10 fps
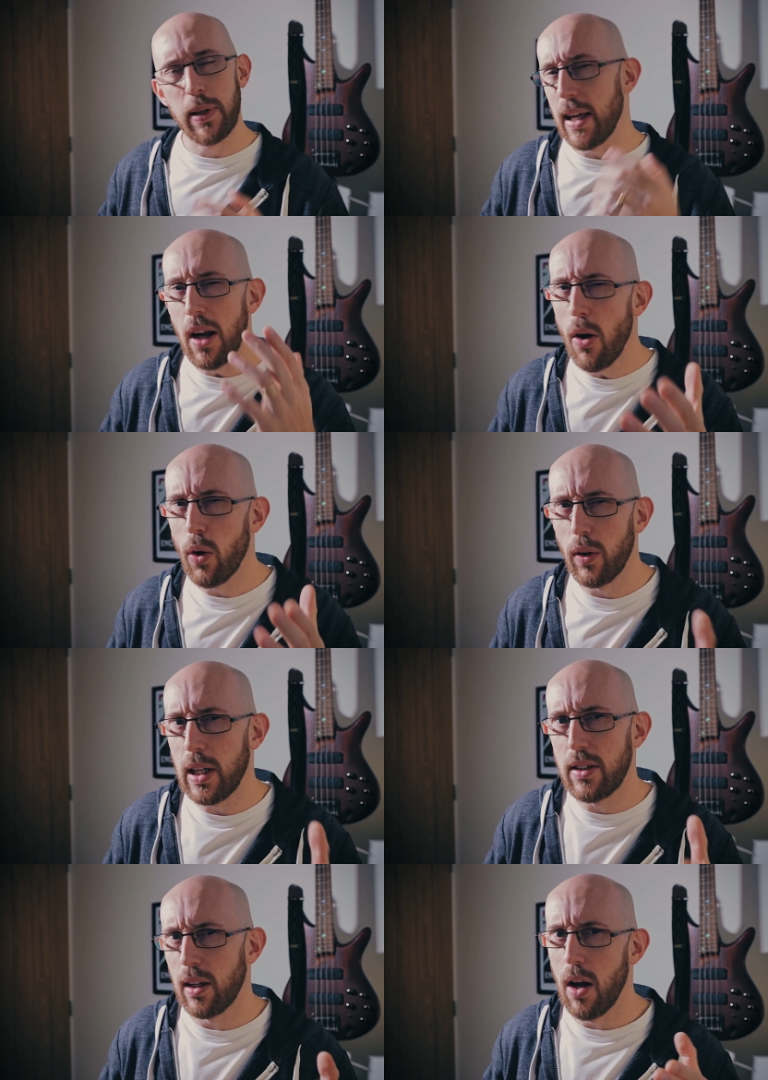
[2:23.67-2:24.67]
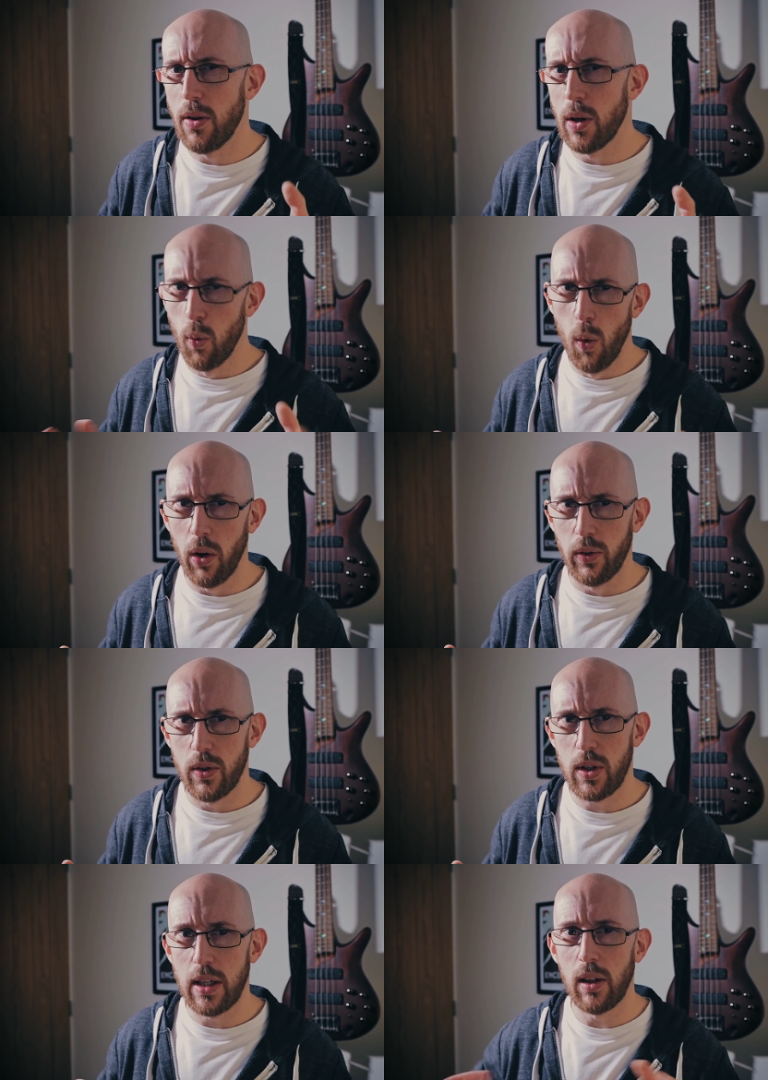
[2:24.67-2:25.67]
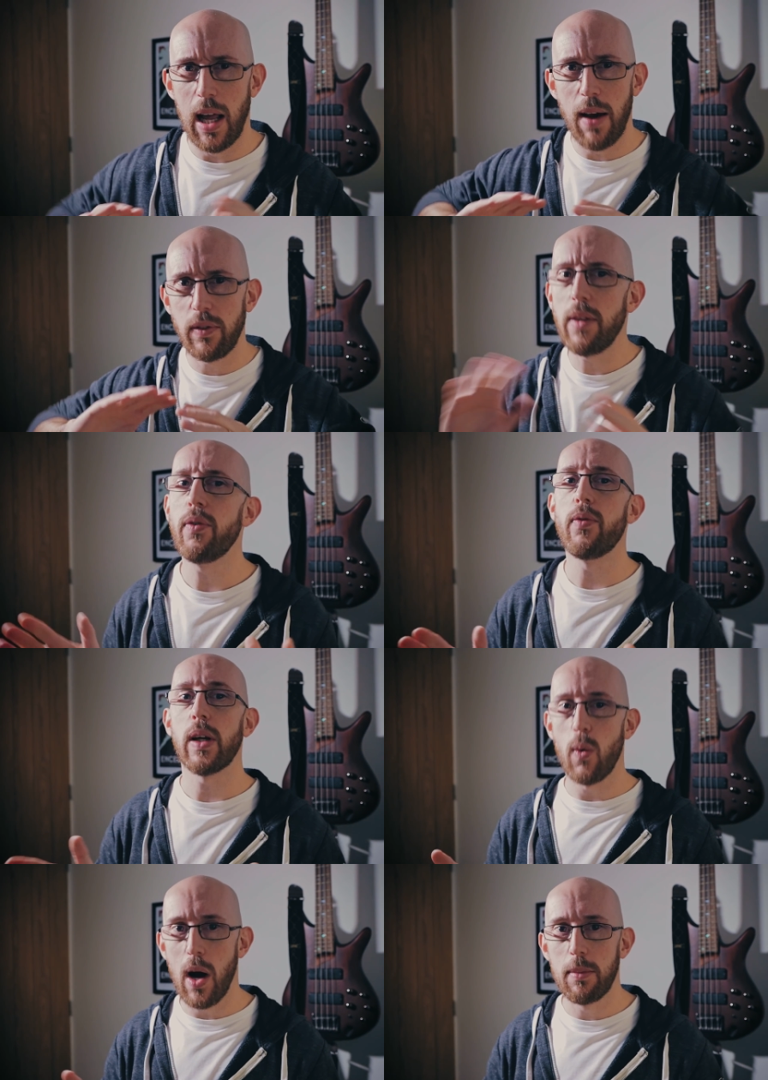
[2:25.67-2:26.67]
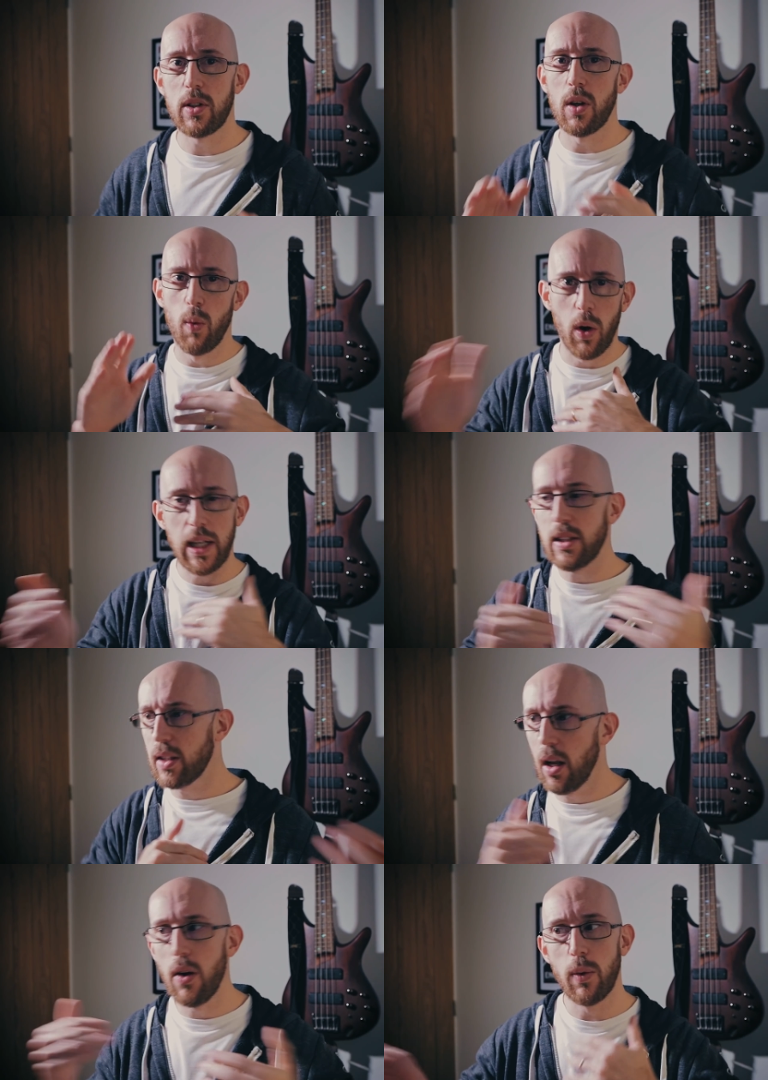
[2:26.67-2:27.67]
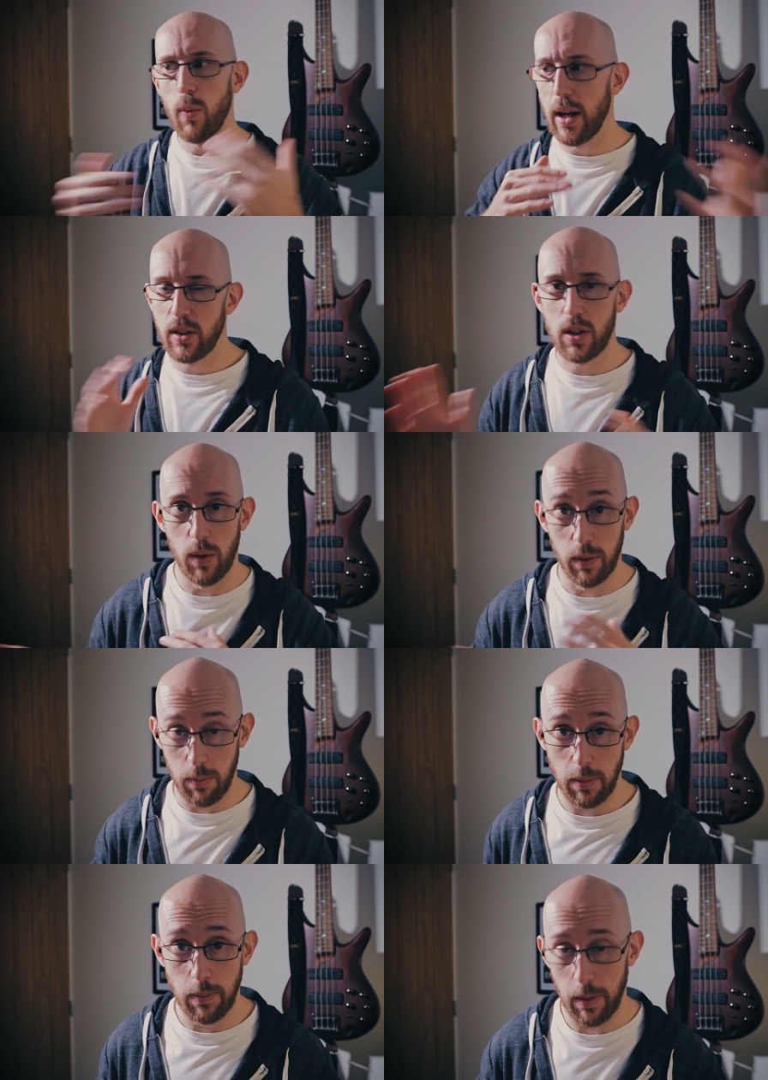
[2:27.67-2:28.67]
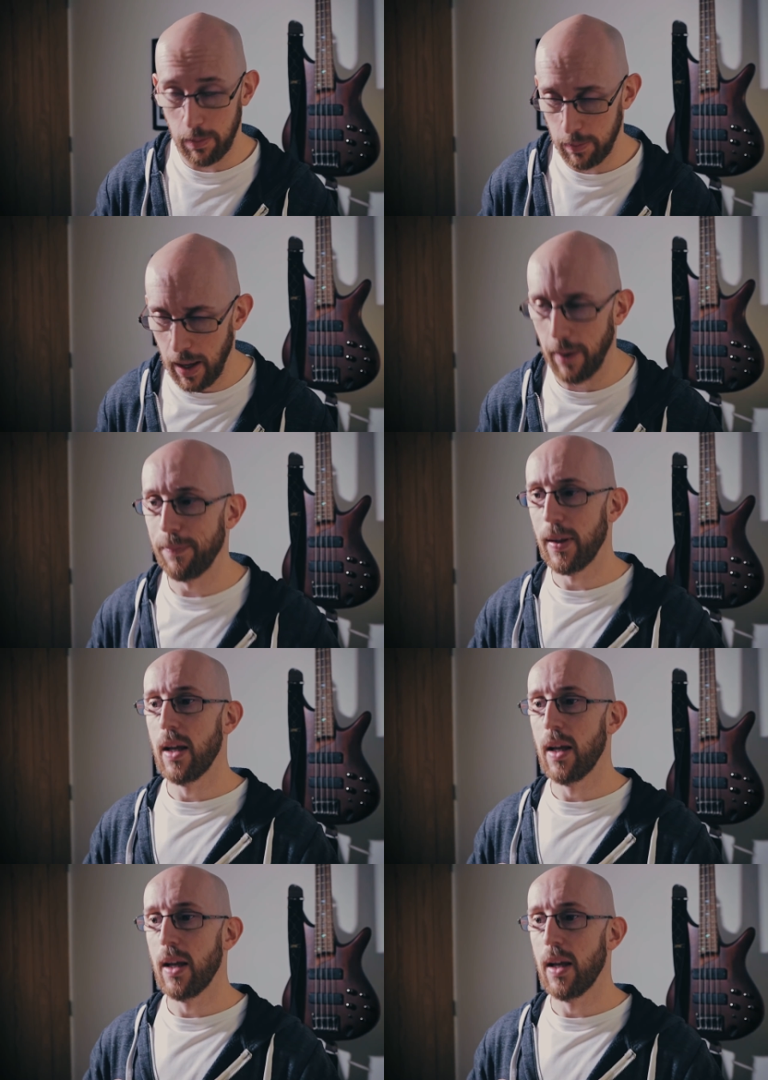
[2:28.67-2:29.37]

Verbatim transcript: But they don't all need to load at once, and you'll have different requirements on what needs to load and when and so on, blah, blah, blah, blah, blah.